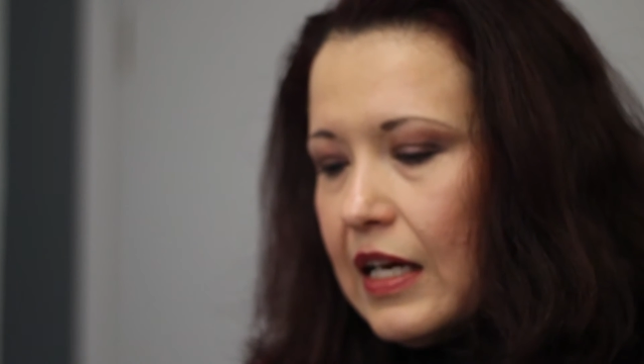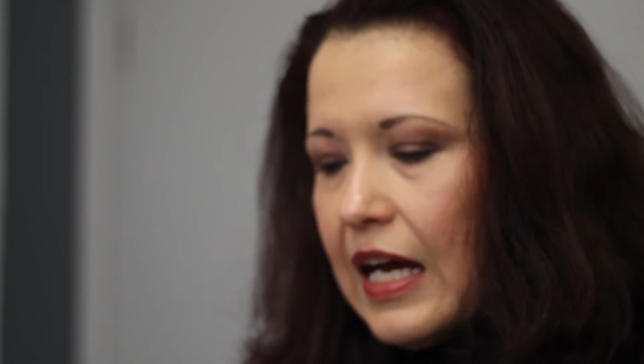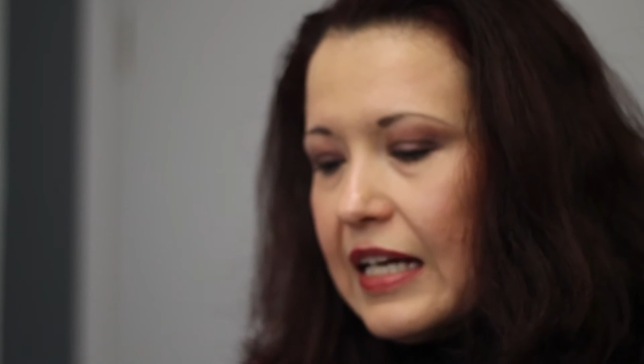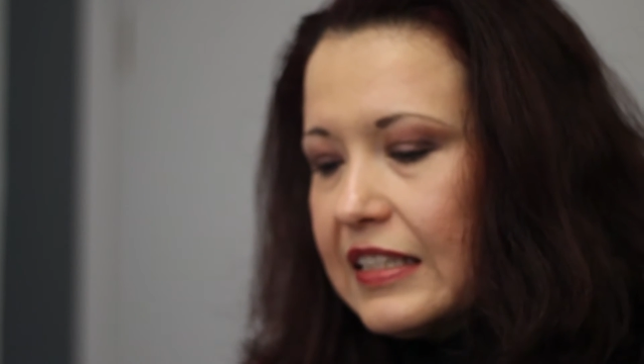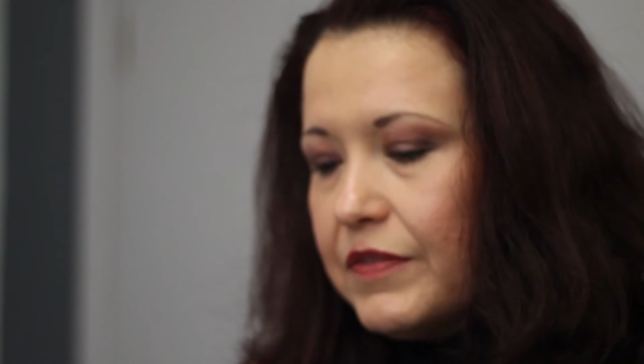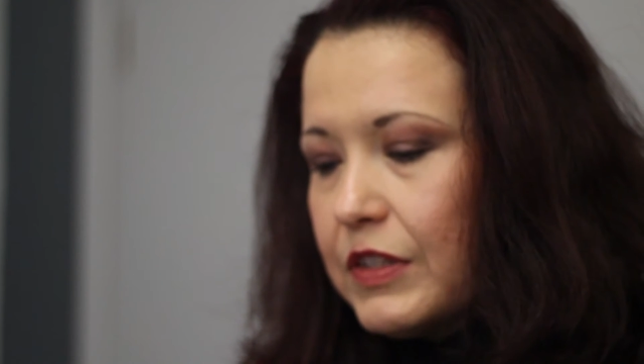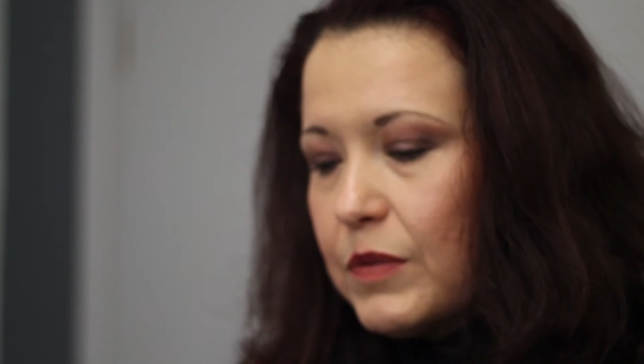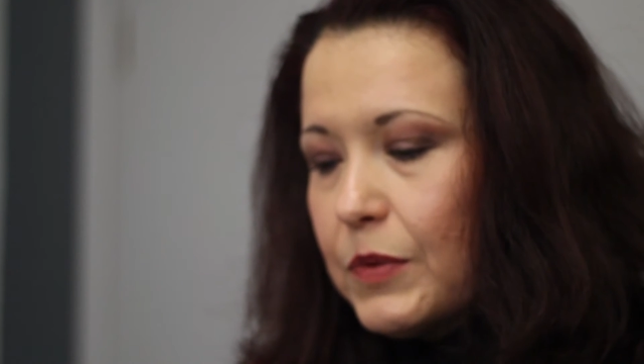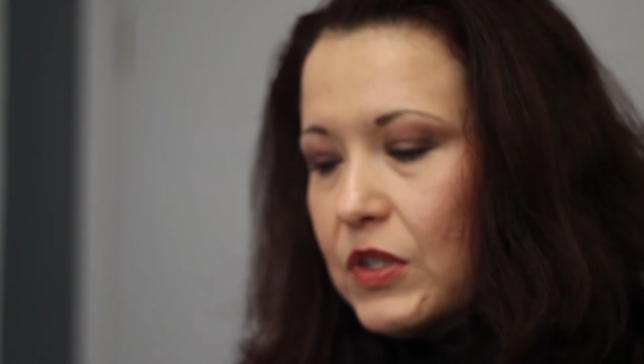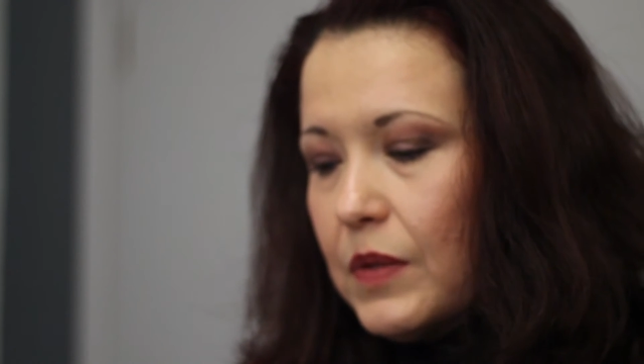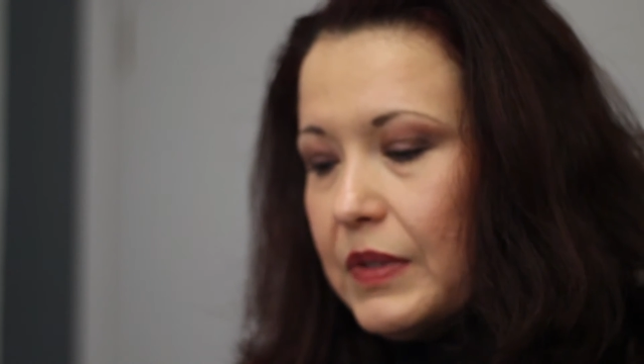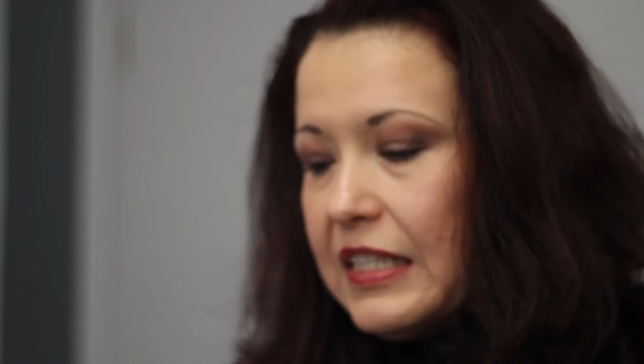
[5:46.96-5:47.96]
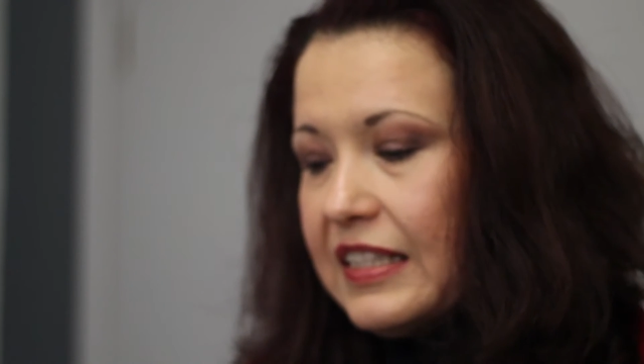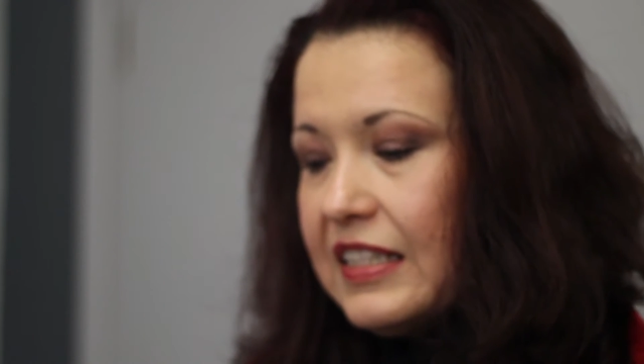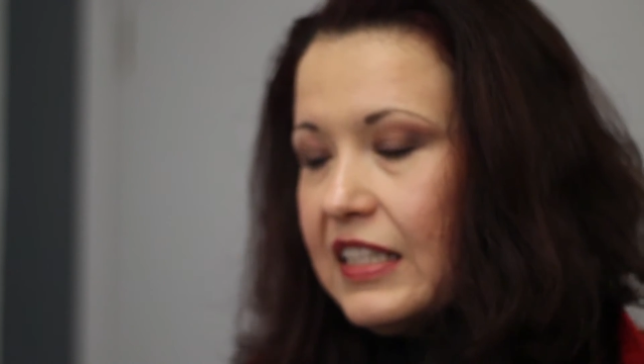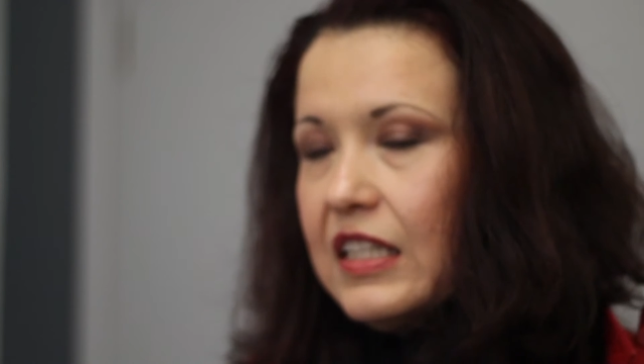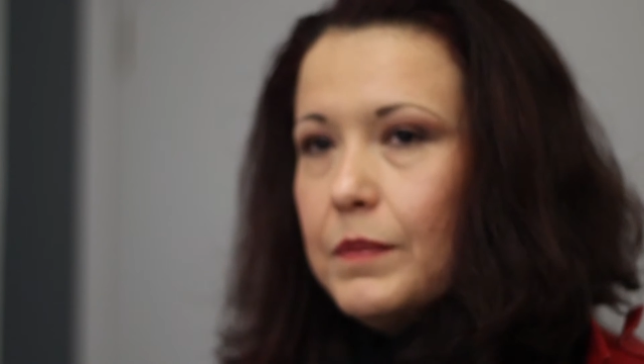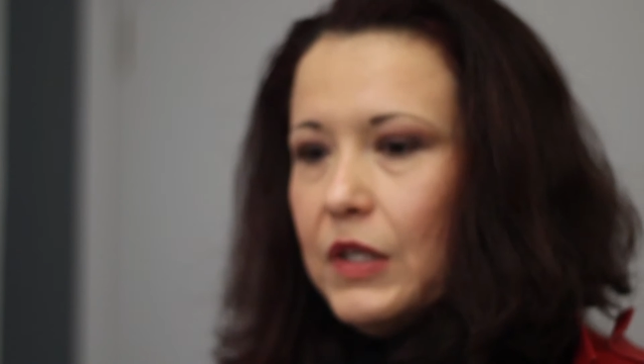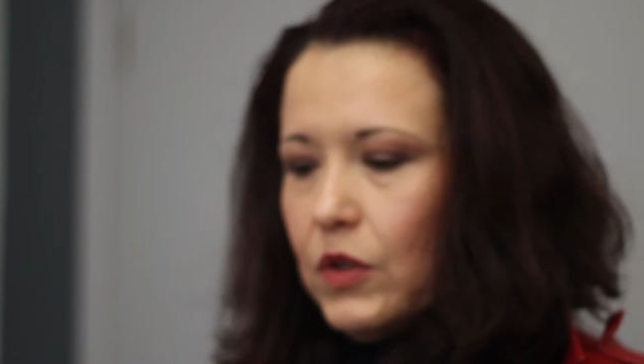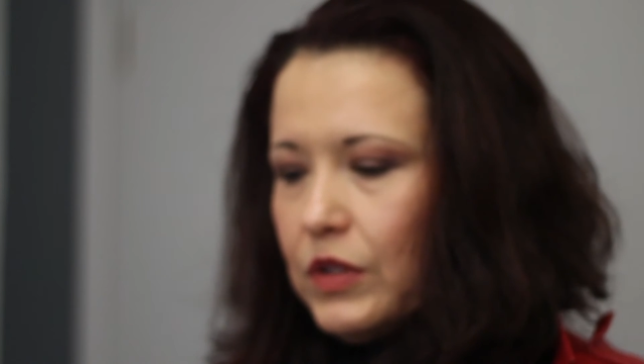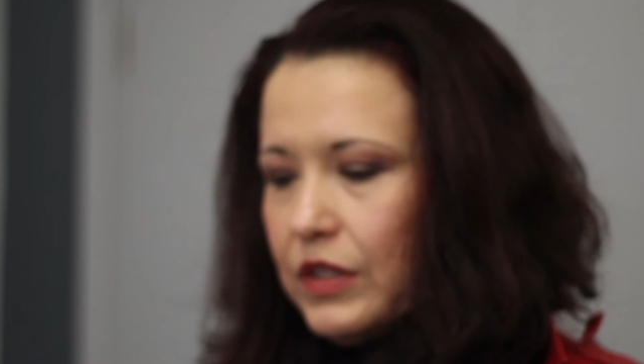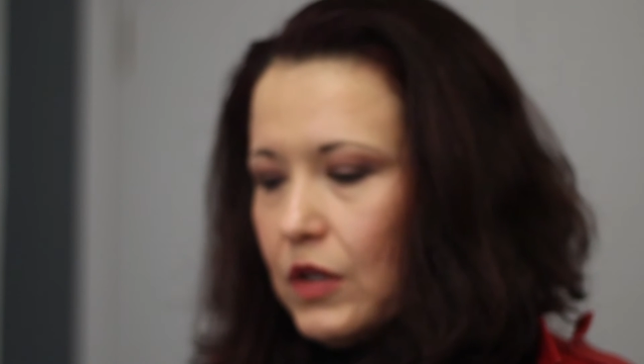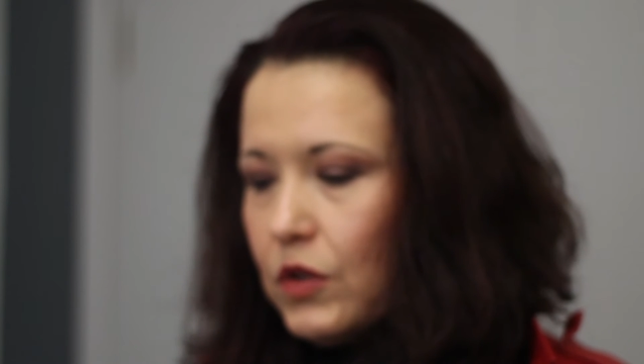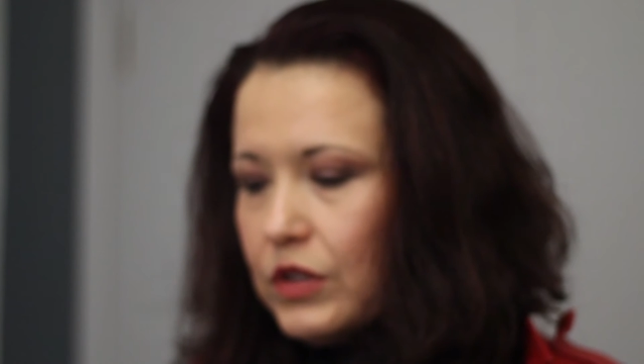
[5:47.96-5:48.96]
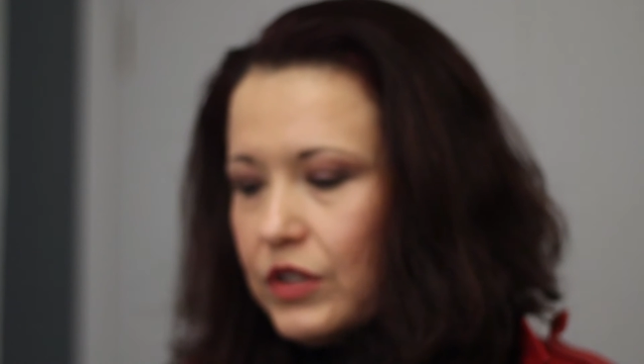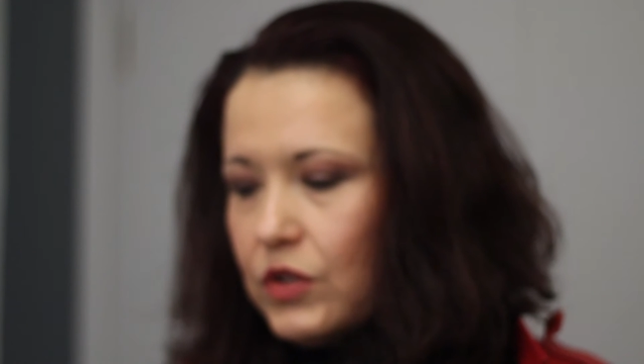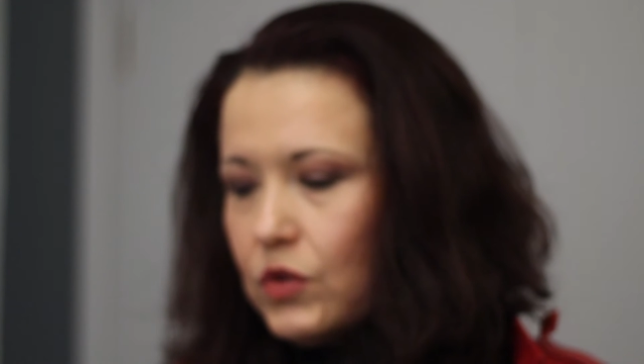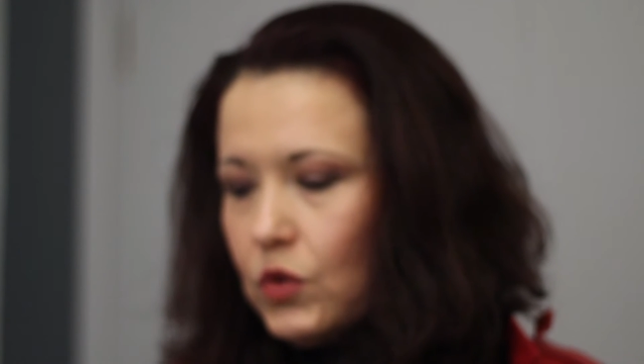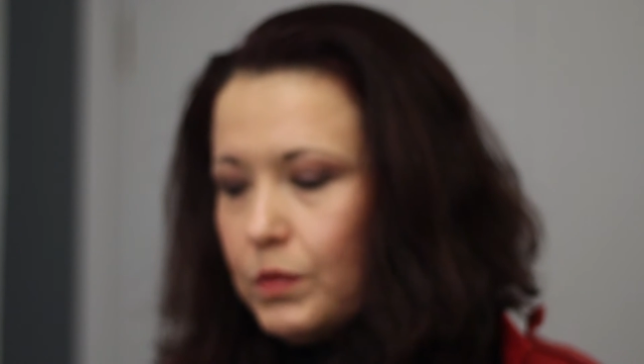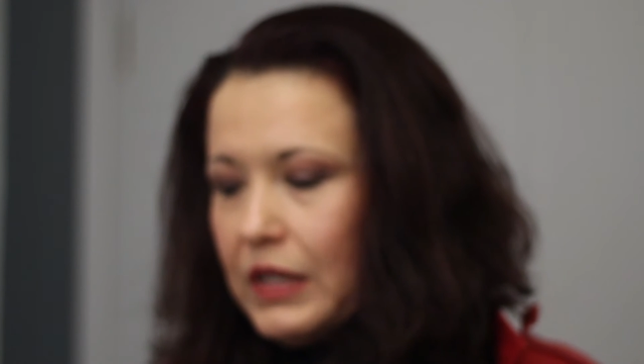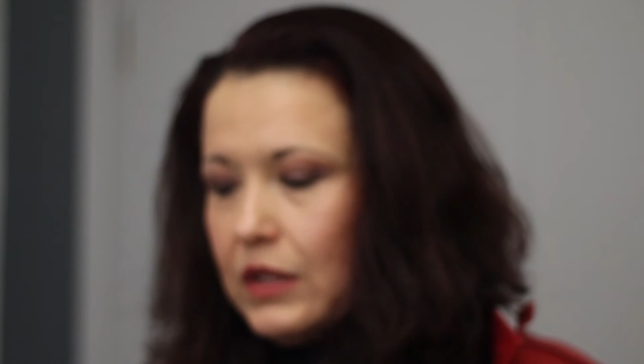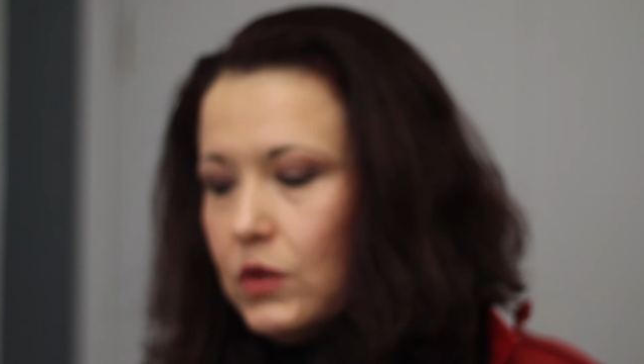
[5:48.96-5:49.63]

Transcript: Active responsibility can be understood by